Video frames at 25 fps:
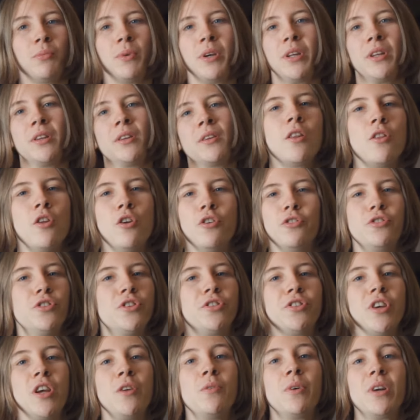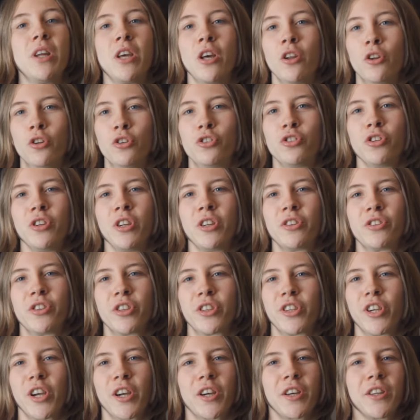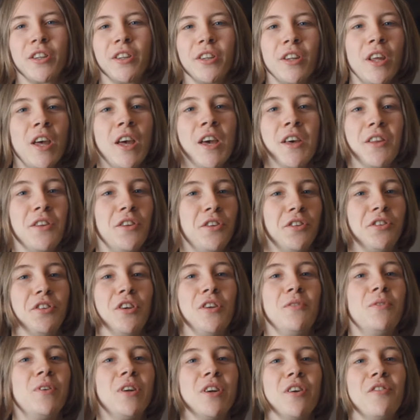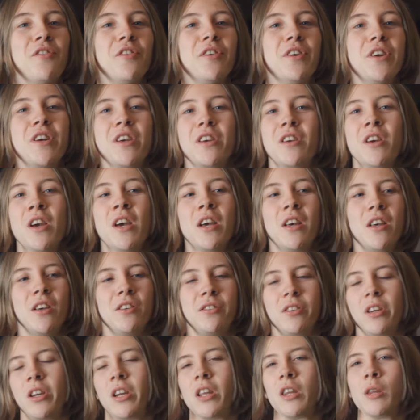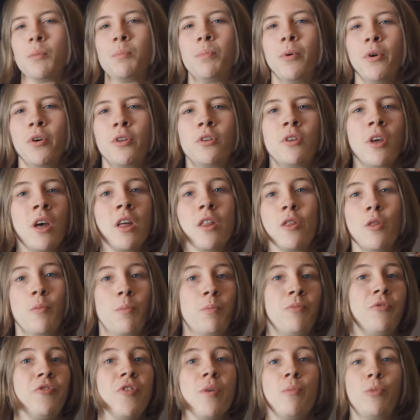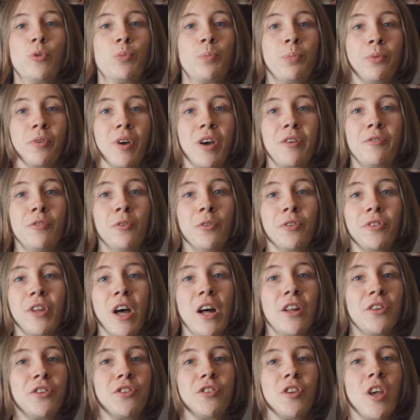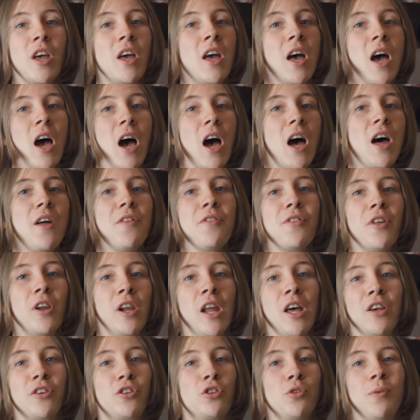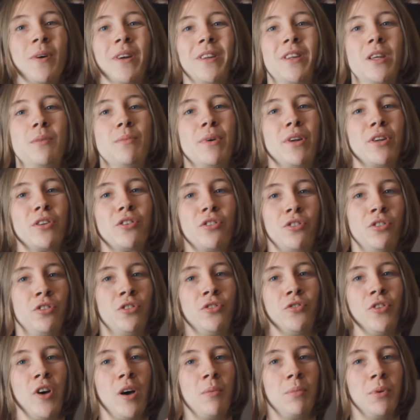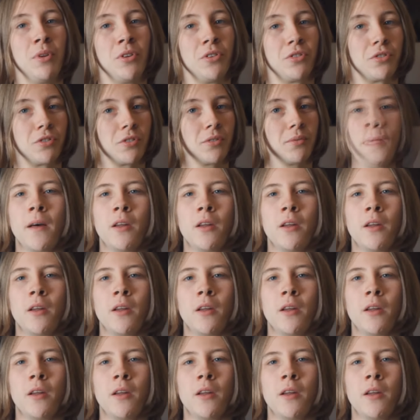I mean, there's the scene when he hallucinates the chicken, the scene whenever he is eating the boot, the famous bread roll dance, and the last 20 minutes is fabulous.